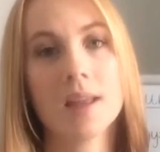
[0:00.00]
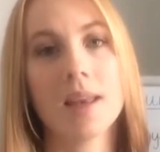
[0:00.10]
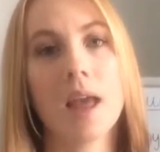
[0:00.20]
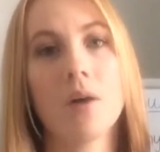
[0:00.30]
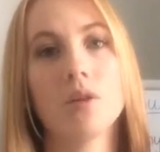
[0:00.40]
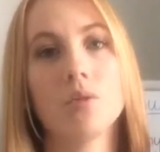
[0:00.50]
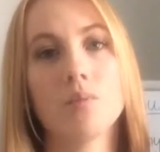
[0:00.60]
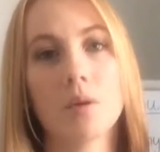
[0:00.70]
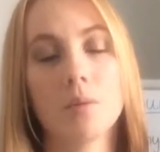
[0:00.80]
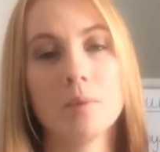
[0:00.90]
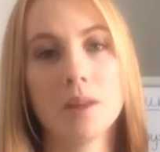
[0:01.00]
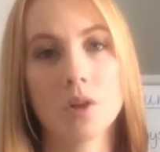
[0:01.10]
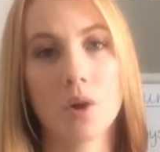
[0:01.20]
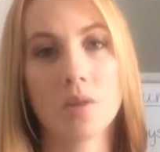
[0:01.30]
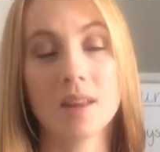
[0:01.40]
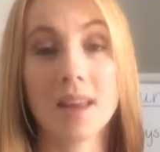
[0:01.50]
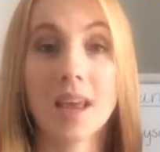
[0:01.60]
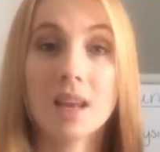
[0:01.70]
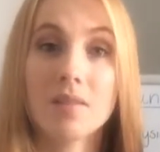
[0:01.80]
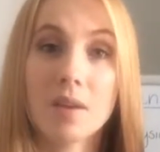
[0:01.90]
Now, you probably know the
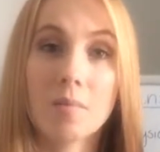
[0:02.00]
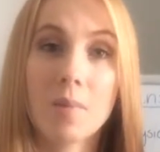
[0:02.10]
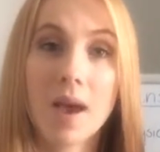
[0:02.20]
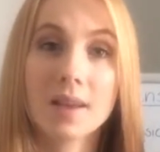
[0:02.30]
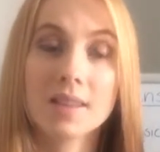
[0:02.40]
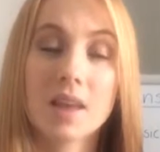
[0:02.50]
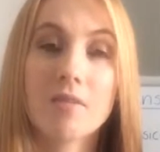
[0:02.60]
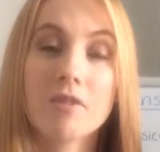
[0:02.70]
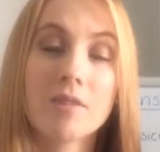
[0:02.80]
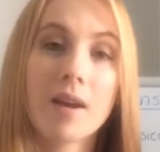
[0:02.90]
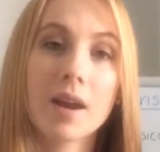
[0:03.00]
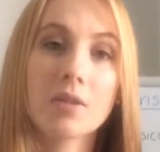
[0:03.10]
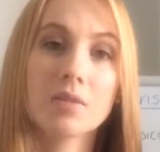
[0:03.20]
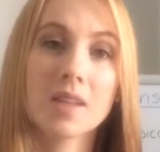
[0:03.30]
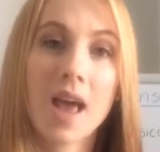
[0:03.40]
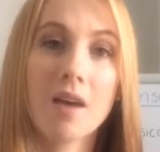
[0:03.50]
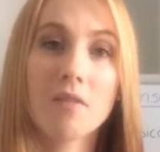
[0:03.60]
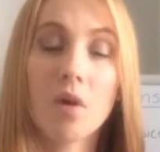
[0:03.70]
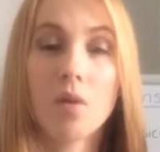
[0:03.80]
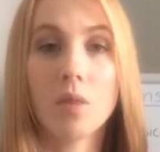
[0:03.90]
negative impacts that free radicals
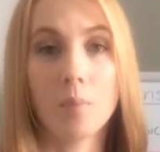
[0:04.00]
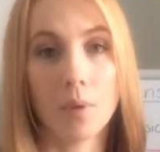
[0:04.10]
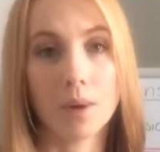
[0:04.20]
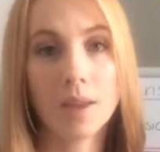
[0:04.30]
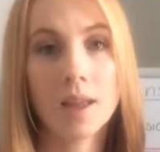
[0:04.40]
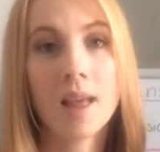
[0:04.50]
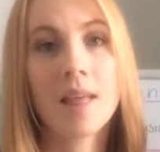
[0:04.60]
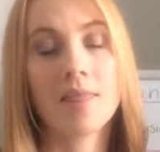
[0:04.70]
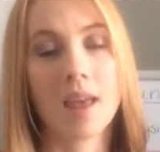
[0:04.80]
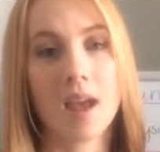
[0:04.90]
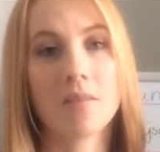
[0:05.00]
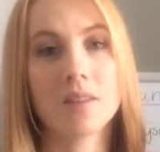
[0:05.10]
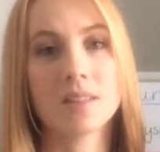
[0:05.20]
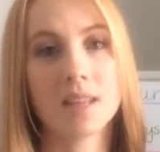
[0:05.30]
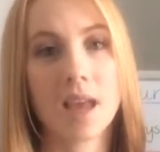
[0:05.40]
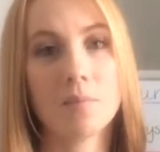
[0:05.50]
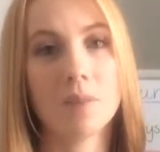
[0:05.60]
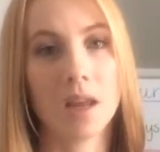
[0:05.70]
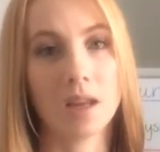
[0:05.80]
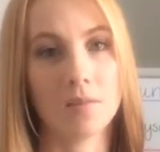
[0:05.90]
have on the body. They have the same
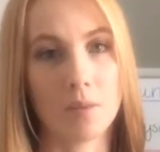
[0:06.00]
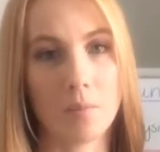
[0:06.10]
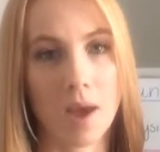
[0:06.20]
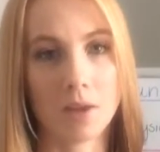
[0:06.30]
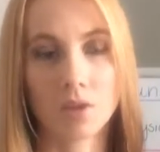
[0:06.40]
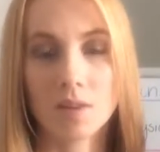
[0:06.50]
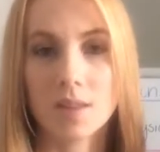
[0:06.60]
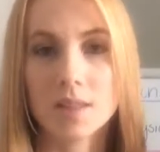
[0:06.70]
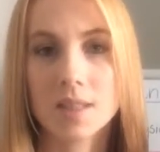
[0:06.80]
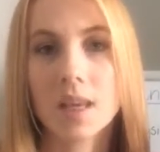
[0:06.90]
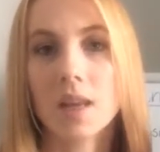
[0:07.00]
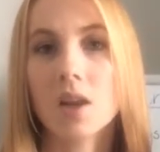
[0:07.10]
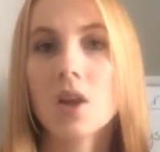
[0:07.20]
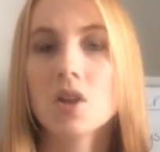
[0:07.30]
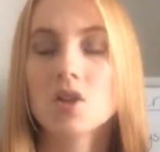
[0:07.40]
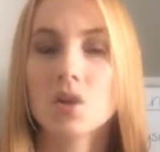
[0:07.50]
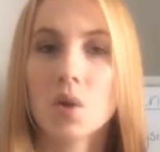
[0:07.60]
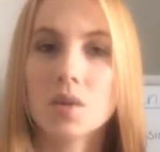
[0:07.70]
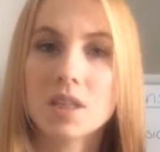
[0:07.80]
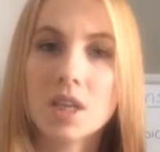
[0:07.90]
negative impacts on the skin.
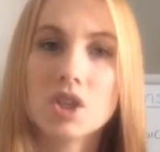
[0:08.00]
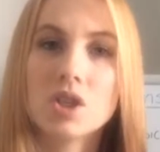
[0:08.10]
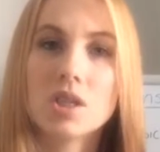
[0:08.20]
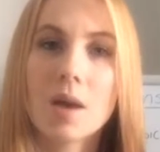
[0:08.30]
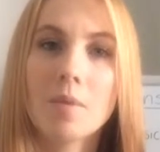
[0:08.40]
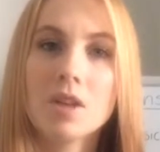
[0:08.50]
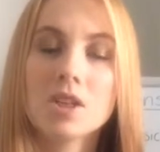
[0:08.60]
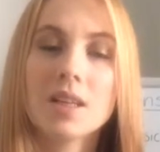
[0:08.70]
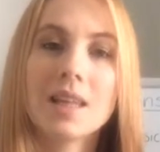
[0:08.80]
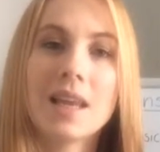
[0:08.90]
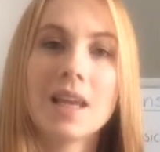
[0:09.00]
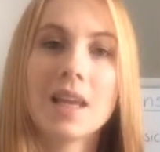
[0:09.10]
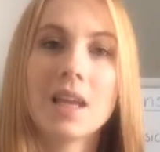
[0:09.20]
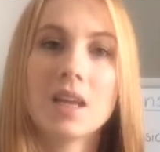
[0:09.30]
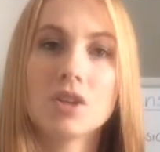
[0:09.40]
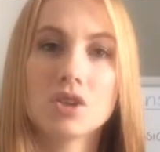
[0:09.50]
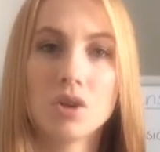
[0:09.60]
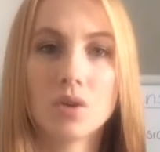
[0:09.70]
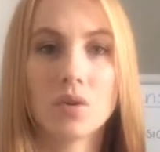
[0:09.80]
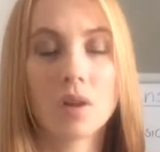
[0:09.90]
So tissue damage leading
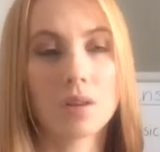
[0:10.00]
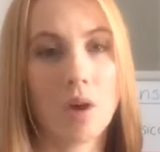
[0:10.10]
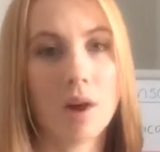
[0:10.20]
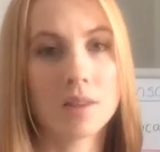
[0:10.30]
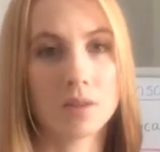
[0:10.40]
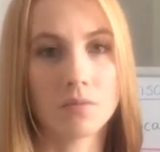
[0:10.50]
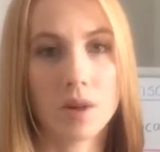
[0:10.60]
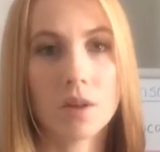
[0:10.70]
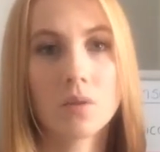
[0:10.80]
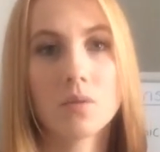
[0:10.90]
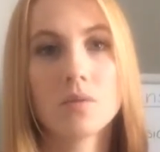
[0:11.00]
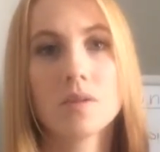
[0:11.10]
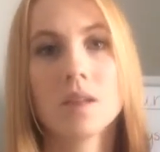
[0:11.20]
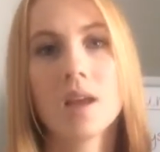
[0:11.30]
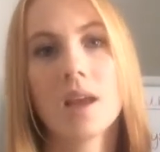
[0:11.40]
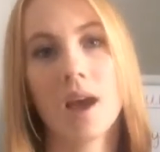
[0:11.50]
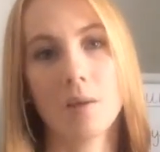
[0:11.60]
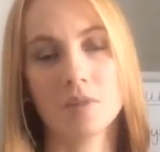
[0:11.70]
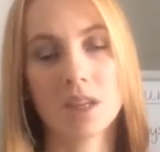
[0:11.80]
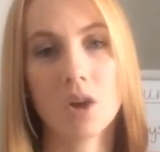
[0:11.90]
to lines and wrinkles,
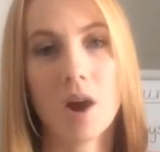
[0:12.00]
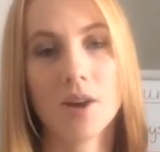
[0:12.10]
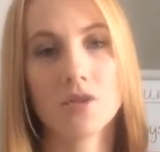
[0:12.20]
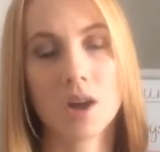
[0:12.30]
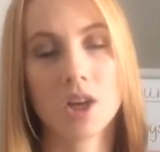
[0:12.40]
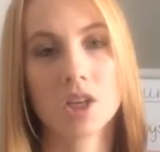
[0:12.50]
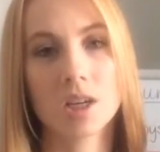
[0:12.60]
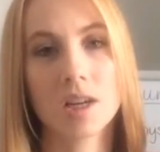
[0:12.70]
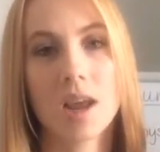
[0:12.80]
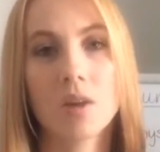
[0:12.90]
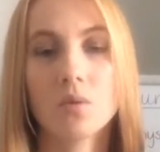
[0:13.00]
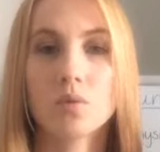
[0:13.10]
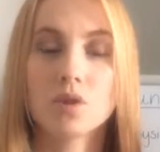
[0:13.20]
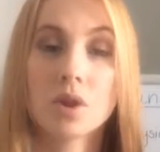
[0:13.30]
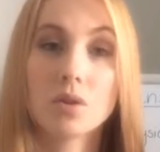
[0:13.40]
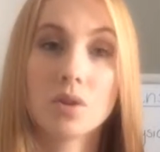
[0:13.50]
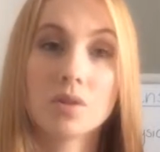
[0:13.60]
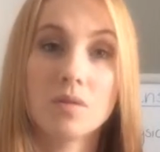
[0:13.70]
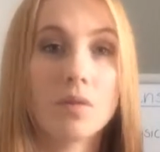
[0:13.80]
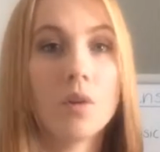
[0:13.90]
dehydration, and also
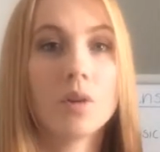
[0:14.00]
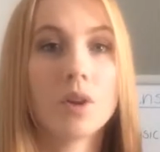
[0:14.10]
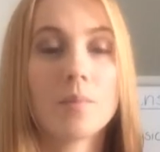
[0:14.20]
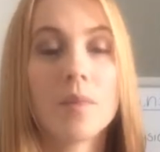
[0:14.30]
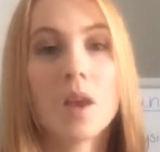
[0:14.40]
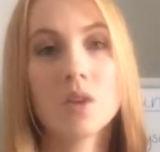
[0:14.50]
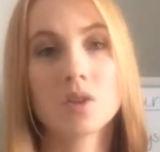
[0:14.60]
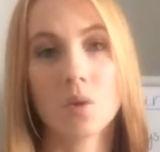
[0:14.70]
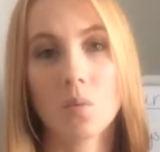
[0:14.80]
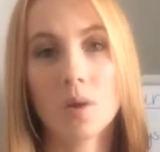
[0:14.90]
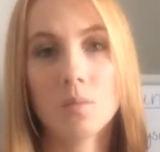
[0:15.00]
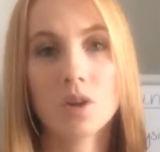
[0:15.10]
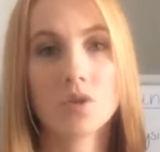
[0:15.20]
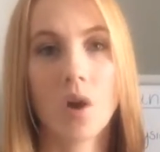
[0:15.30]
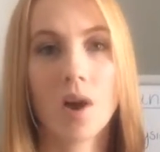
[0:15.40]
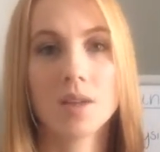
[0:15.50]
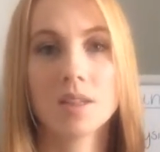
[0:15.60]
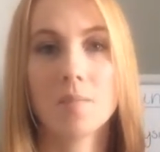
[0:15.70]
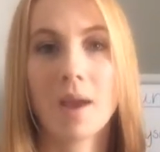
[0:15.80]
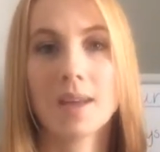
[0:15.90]
loss of volume. So when we're trying
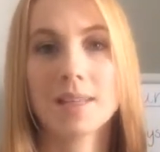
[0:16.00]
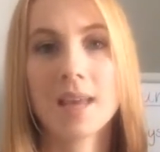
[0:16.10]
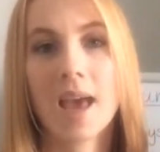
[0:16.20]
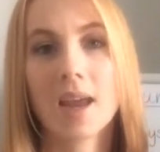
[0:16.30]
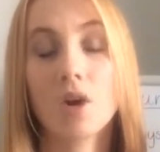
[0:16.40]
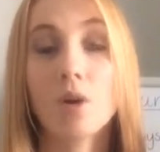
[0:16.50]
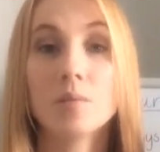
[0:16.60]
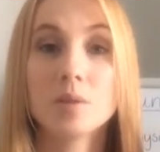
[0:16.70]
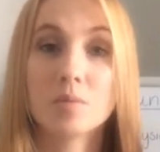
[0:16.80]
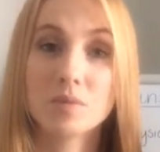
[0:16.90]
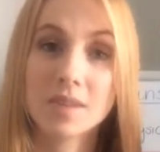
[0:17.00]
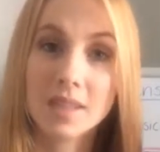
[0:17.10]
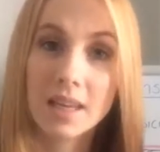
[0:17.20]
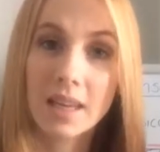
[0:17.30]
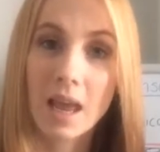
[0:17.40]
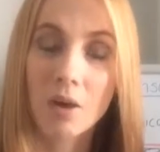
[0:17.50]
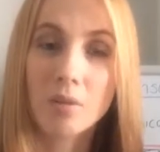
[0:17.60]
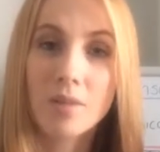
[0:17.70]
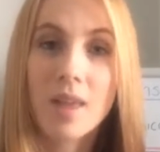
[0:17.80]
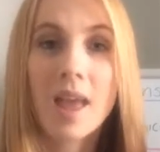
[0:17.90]
to maintain optimal skin
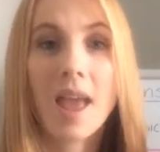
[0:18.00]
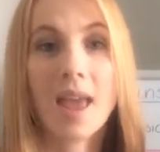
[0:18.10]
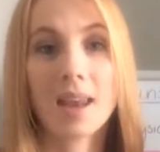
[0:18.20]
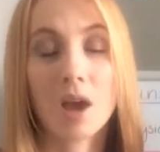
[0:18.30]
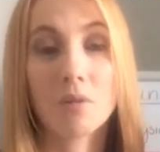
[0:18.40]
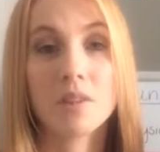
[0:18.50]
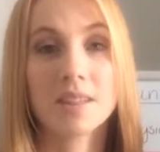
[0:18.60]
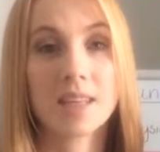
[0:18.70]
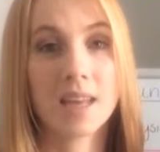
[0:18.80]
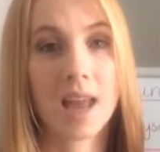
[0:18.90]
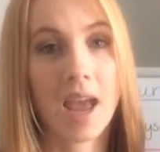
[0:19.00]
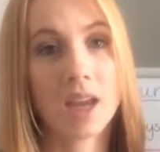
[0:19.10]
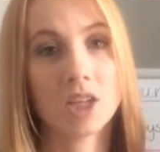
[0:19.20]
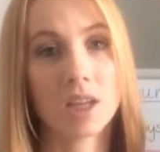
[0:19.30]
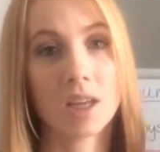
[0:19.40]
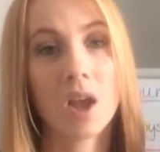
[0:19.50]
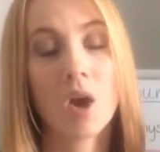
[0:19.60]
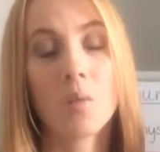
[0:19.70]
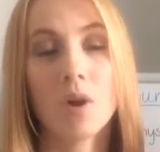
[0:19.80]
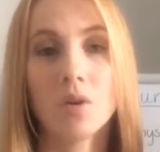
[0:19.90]
health and healthy skin aging,
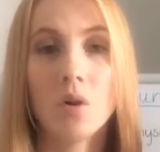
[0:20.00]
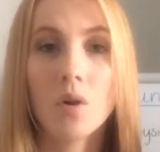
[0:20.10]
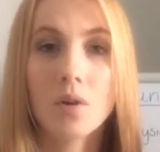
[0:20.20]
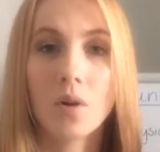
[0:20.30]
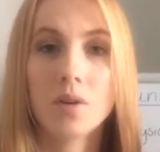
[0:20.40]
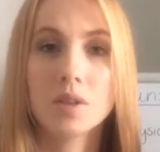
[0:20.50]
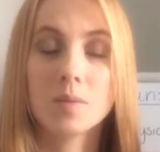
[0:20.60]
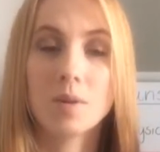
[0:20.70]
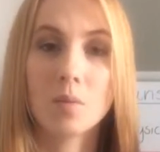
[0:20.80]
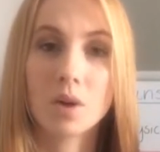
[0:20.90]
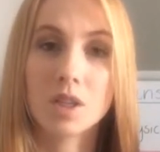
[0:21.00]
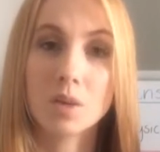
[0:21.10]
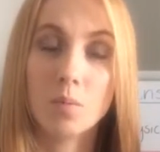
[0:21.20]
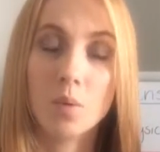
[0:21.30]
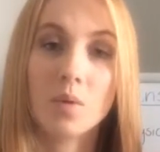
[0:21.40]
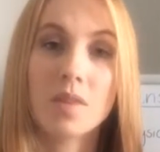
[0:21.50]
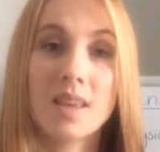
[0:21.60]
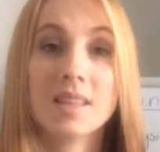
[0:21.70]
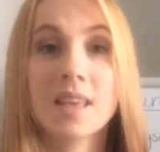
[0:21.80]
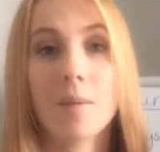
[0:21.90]
we're not going to be wanting to put
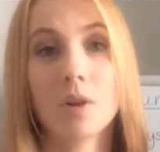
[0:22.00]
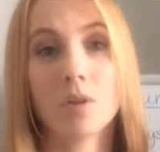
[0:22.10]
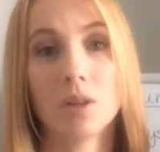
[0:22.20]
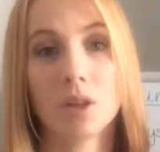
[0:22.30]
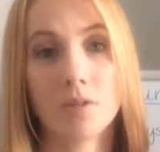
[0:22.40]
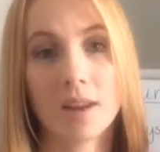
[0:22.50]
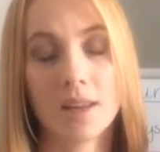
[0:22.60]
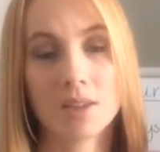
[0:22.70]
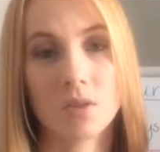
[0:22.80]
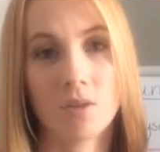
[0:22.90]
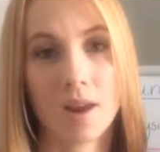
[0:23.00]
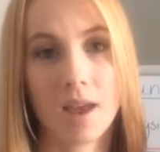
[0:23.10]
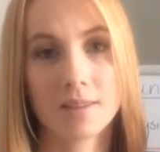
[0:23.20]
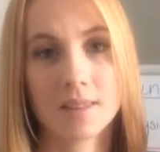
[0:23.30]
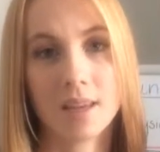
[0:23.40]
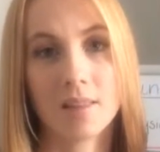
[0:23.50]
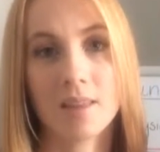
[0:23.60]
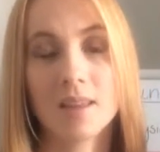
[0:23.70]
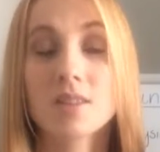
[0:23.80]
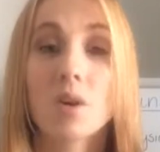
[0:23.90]
these chemical ingredients on our skin
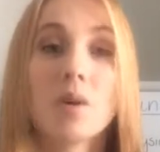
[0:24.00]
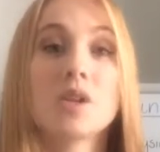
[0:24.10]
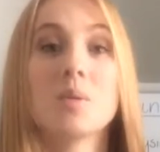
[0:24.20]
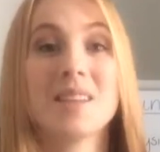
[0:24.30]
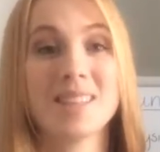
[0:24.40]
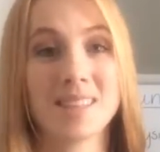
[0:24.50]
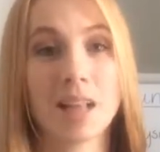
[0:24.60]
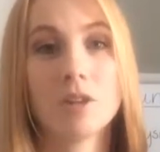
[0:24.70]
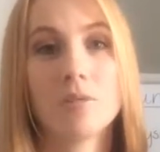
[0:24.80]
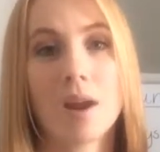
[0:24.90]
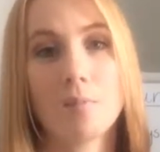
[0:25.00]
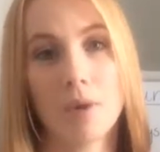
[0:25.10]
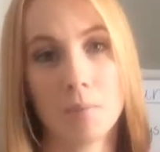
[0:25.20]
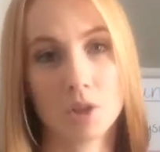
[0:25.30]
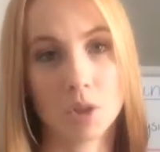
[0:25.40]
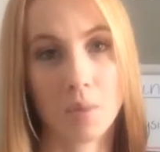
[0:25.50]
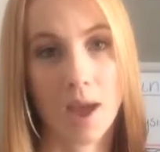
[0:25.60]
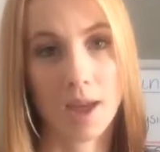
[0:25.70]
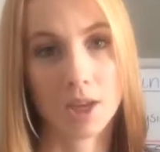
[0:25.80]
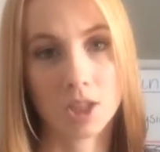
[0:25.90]
that's going to accelerate premature
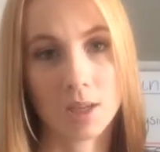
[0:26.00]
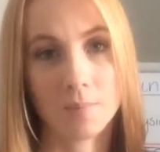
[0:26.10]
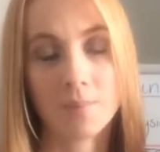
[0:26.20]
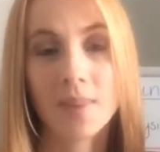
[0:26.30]
aging.